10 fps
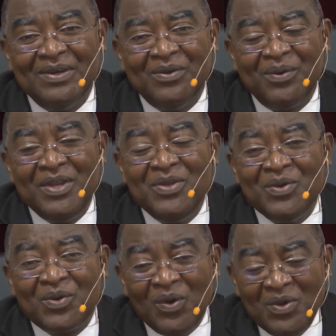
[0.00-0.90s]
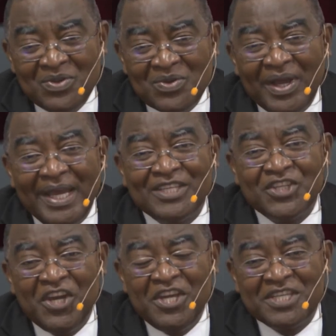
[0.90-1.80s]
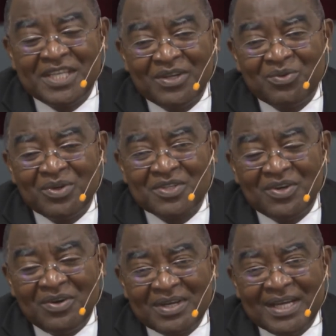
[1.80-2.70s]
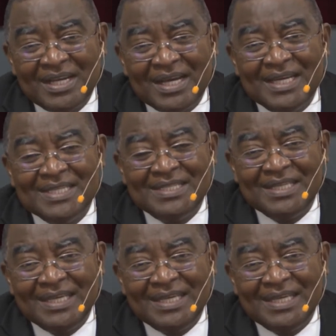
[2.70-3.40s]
when you go to a church that was organized